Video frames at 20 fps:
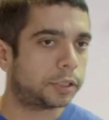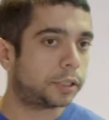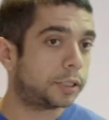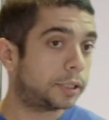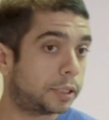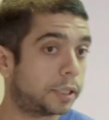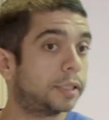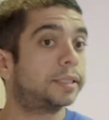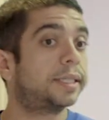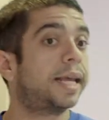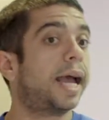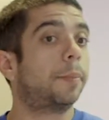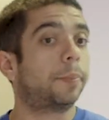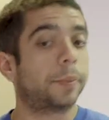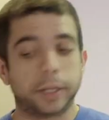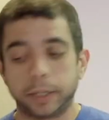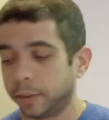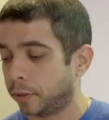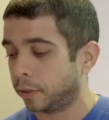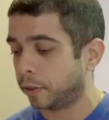these things
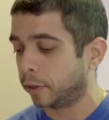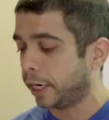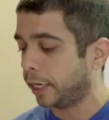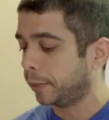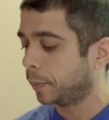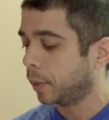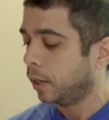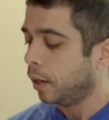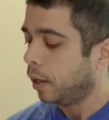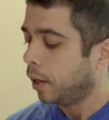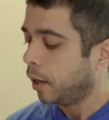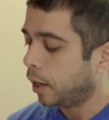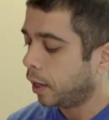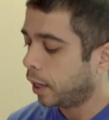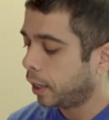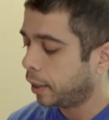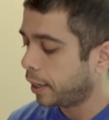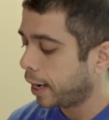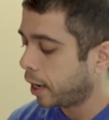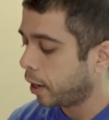happen, all right?
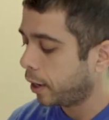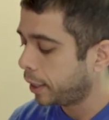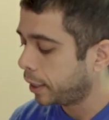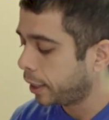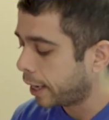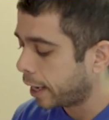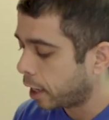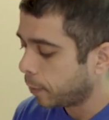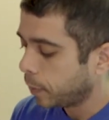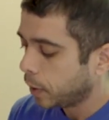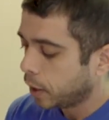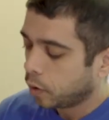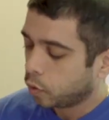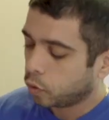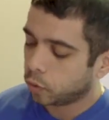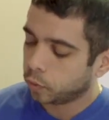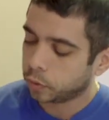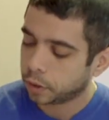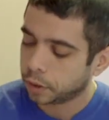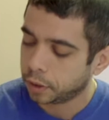Now, anyhow,
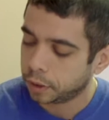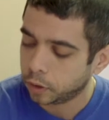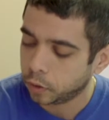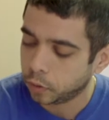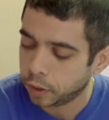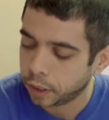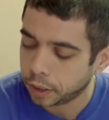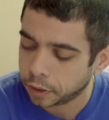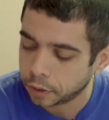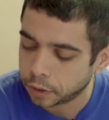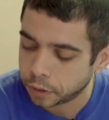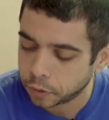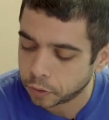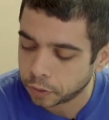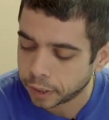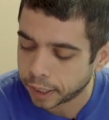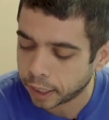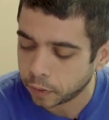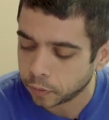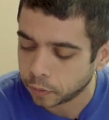what we're gonna go ahead and do
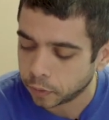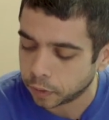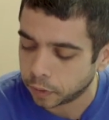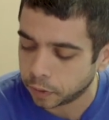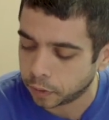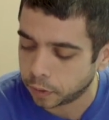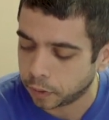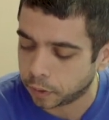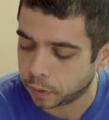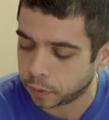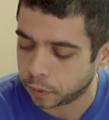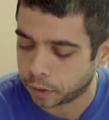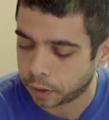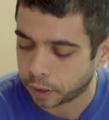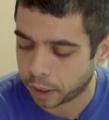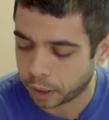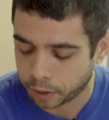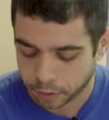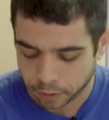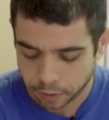now,
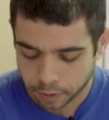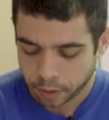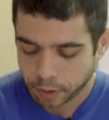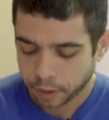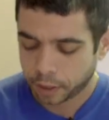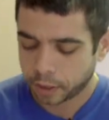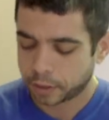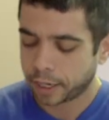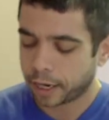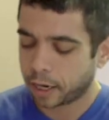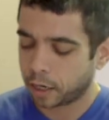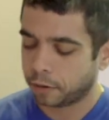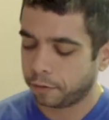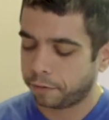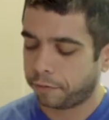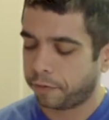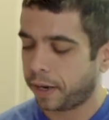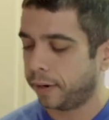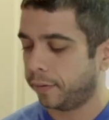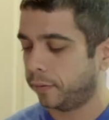okay, is add our
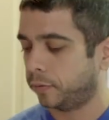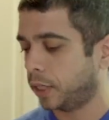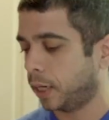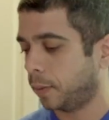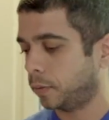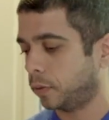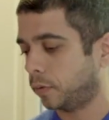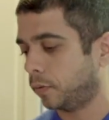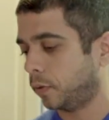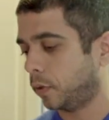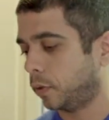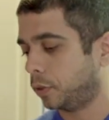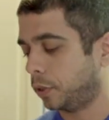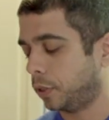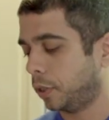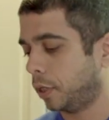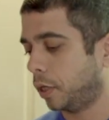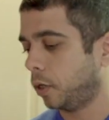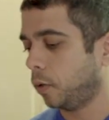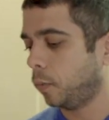5 drops of
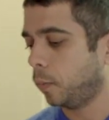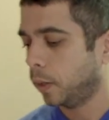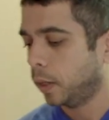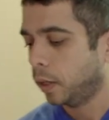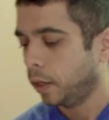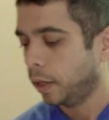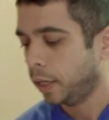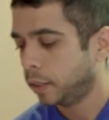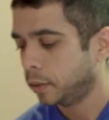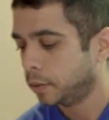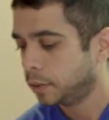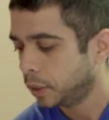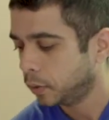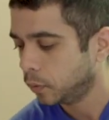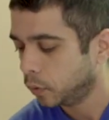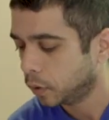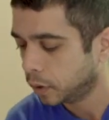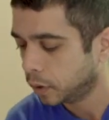OTO and see where